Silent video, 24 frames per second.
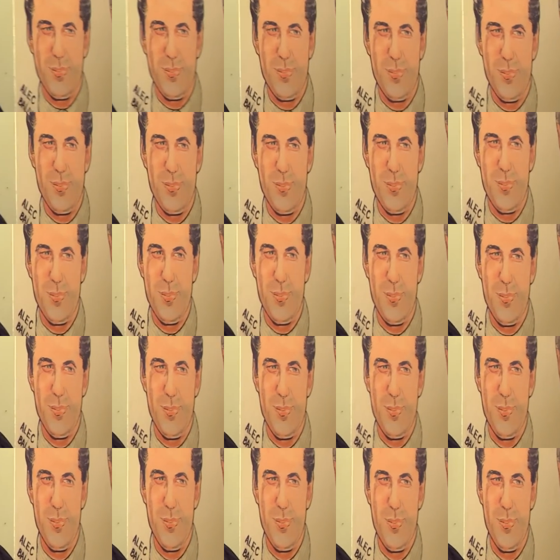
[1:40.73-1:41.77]

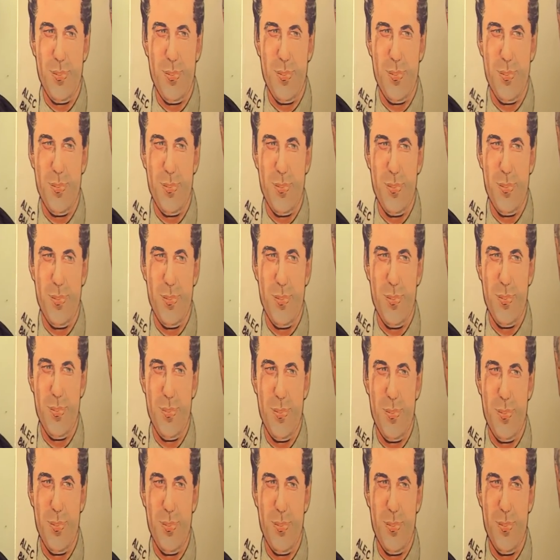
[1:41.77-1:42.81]

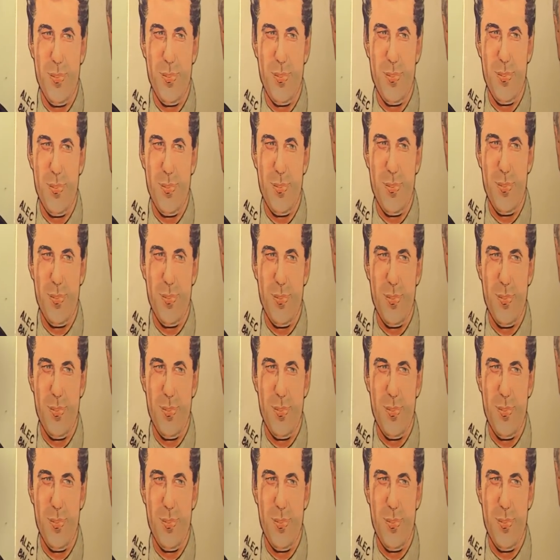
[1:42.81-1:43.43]
(silent)